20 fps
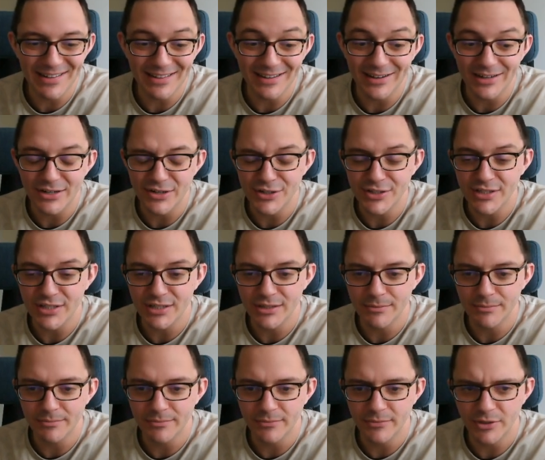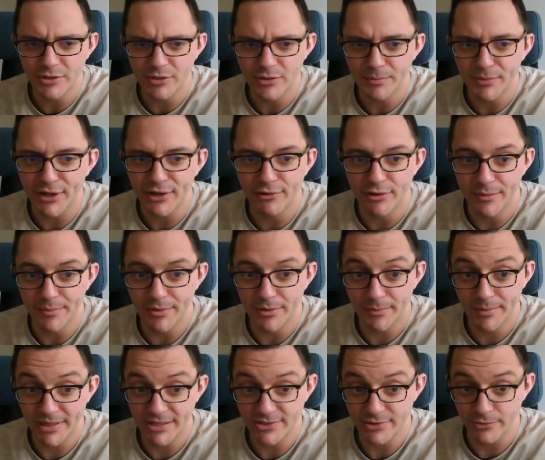The idea is that you do binary by
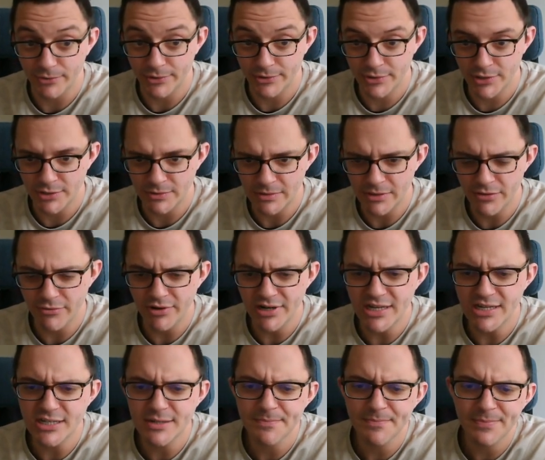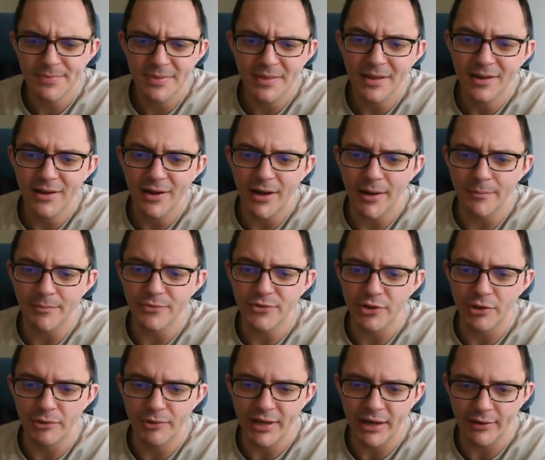replacing all the 2s with 3s. So
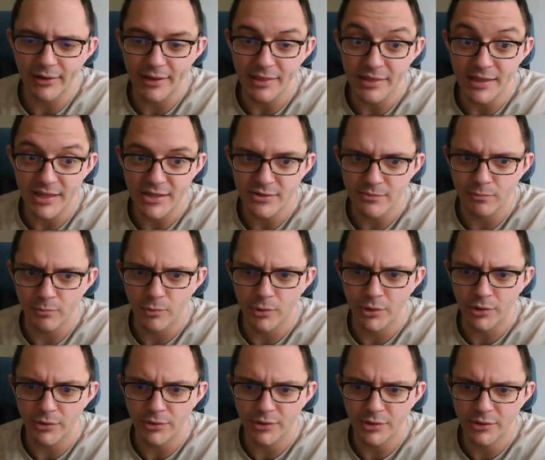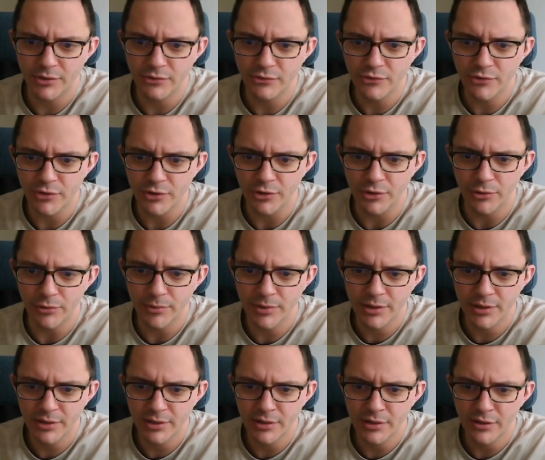you count like this: 1, 2,
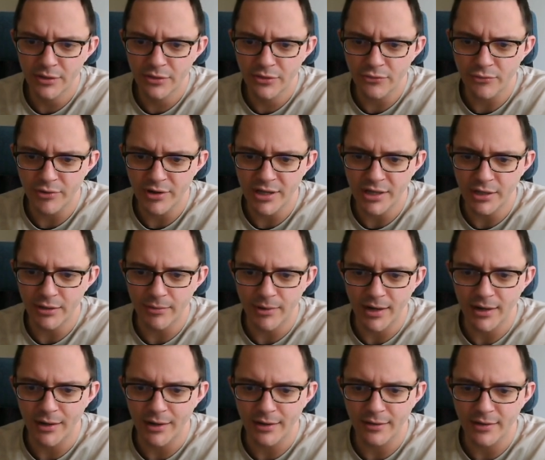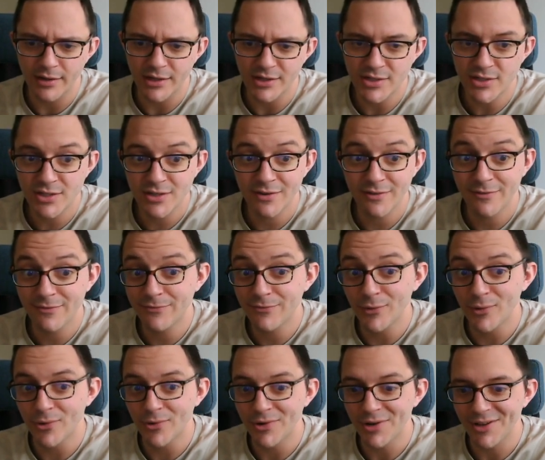3. You write like this.
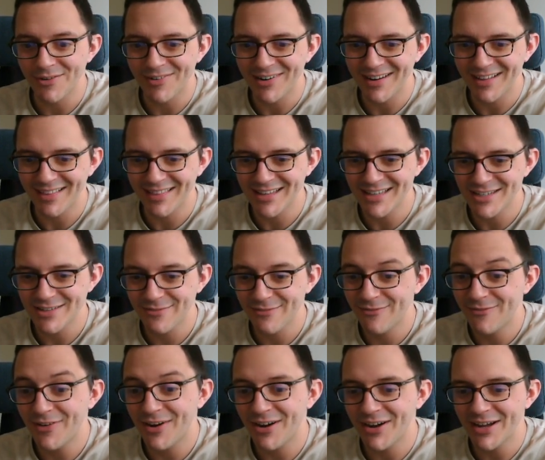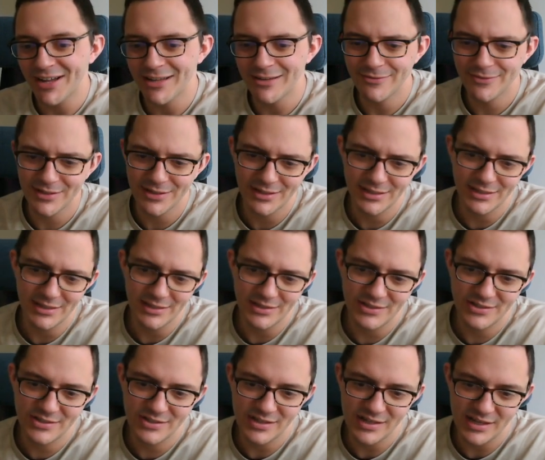4. You write like this. 5,
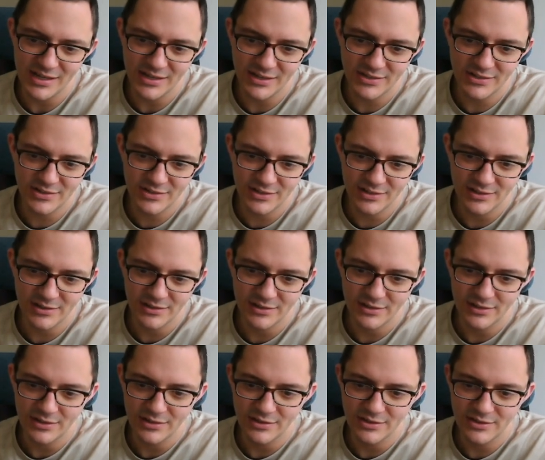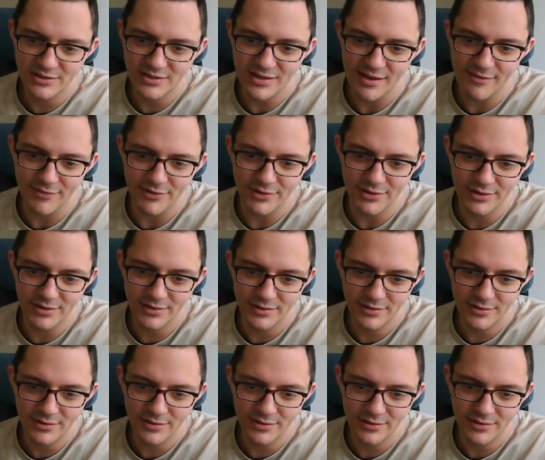6, 7.